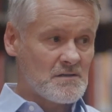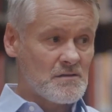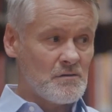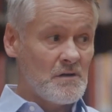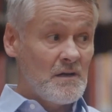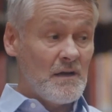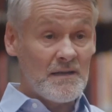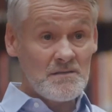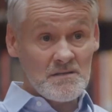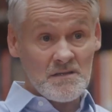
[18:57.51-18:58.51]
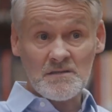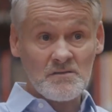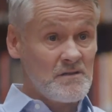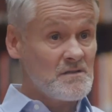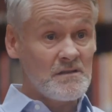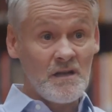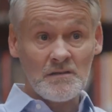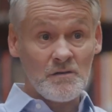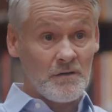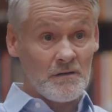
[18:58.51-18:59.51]
So, as you said, screens are
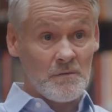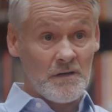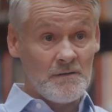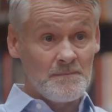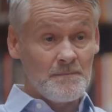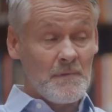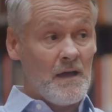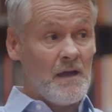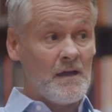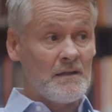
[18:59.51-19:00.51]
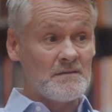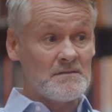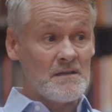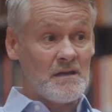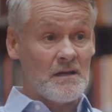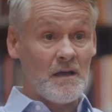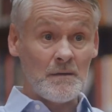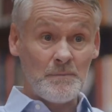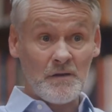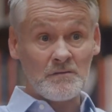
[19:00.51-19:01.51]
not going away. And
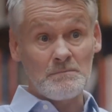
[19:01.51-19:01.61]
a parent